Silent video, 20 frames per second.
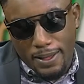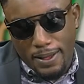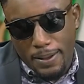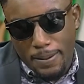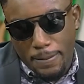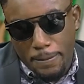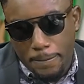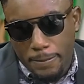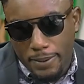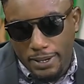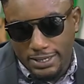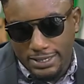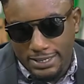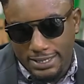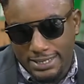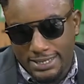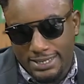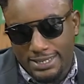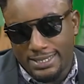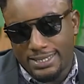And Budge
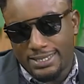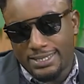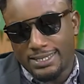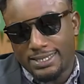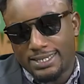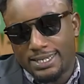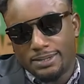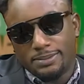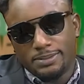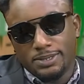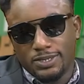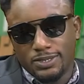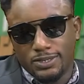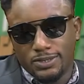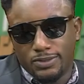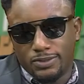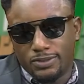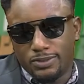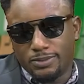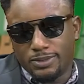literally just came into the
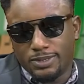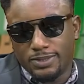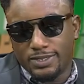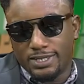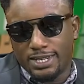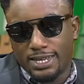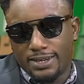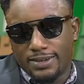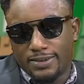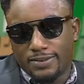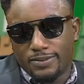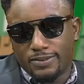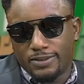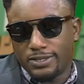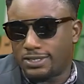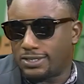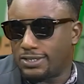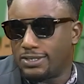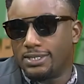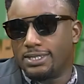room. I was like, "What
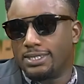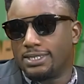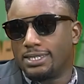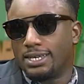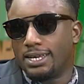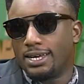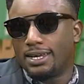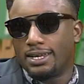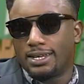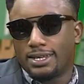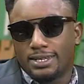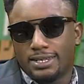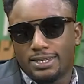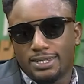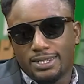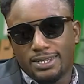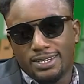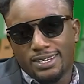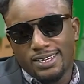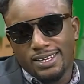song is that?"
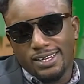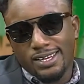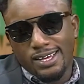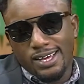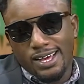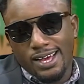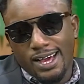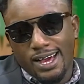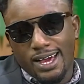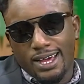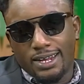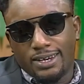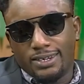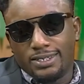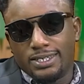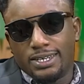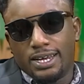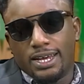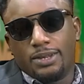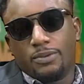And, I,
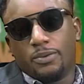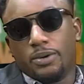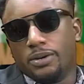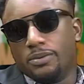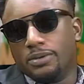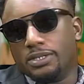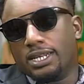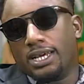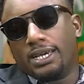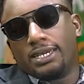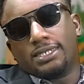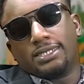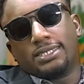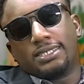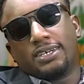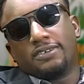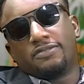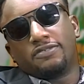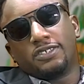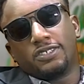and Wayne was like, it's
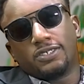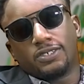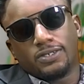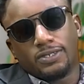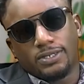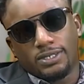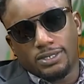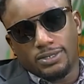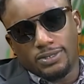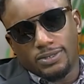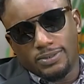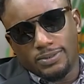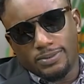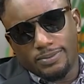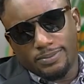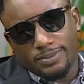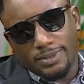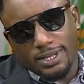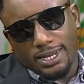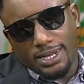Steffi's song, you know?
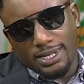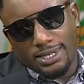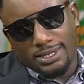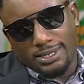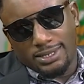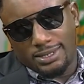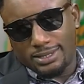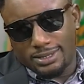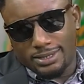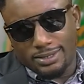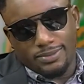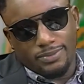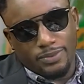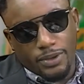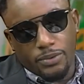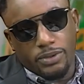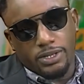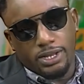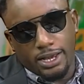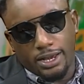And
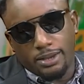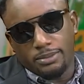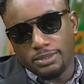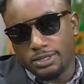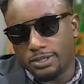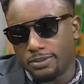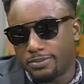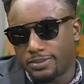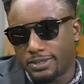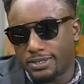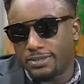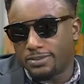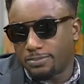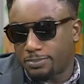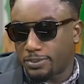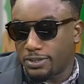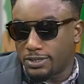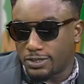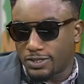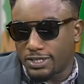Wayne was like, I'm jumping,
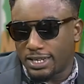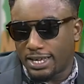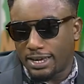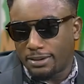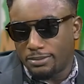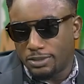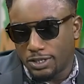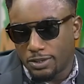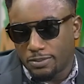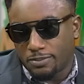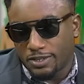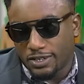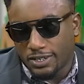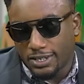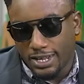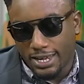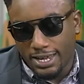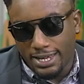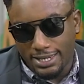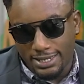Budge was like, I'm jumping on
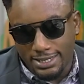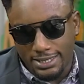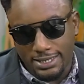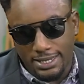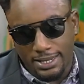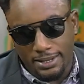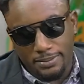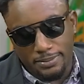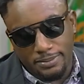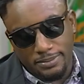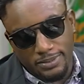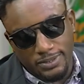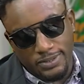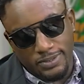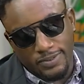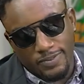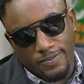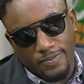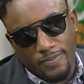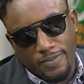that ASAP, you
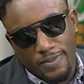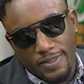know?